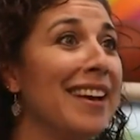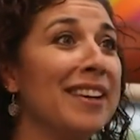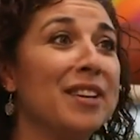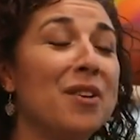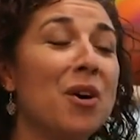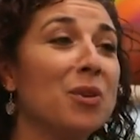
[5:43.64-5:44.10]

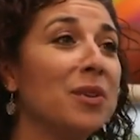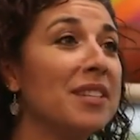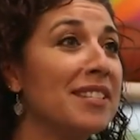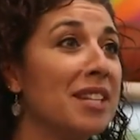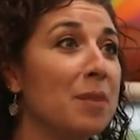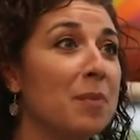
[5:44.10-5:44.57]
can hardly
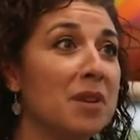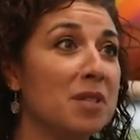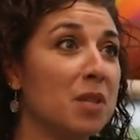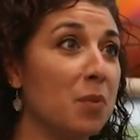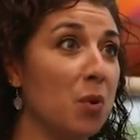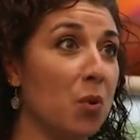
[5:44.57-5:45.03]
sit up
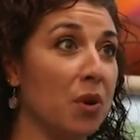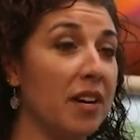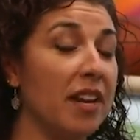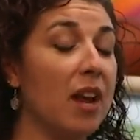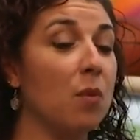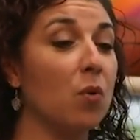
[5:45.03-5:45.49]

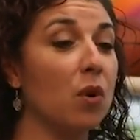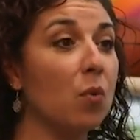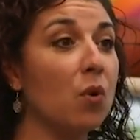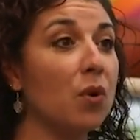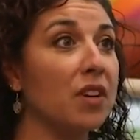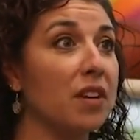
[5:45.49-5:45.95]
unsupported, and we're
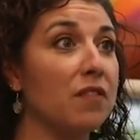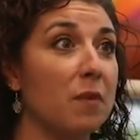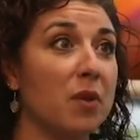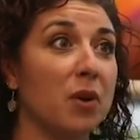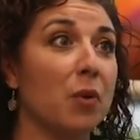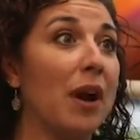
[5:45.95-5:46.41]
working
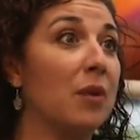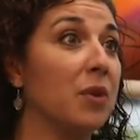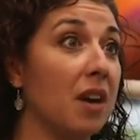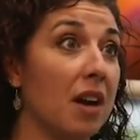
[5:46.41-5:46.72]
from the ground